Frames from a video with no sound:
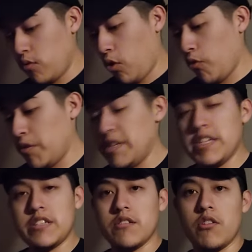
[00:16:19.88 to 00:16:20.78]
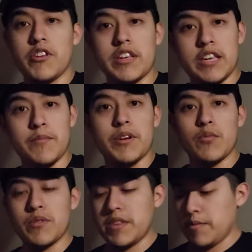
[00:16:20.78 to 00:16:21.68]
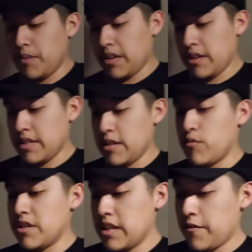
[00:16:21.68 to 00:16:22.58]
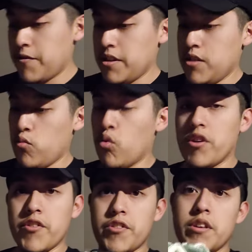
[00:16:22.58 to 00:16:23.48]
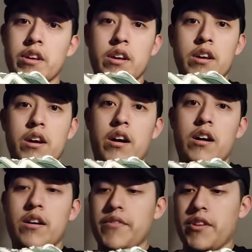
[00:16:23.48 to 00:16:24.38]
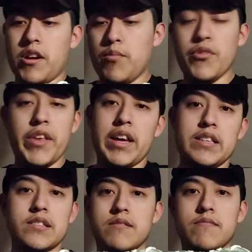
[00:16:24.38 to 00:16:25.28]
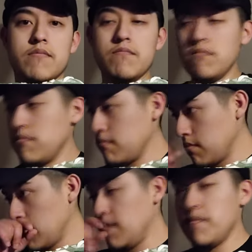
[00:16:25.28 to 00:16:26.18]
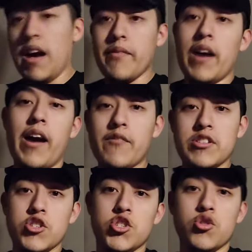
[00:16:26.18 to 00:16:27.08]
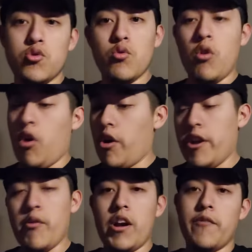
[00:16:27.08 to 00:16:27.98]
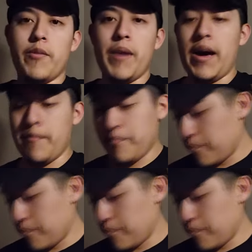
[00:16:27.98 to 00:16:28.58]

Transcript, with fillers: Hopefully DTLR keep it up with it because it was definitely worth uh, the couple days. I'm not having the shoe already right off the bat.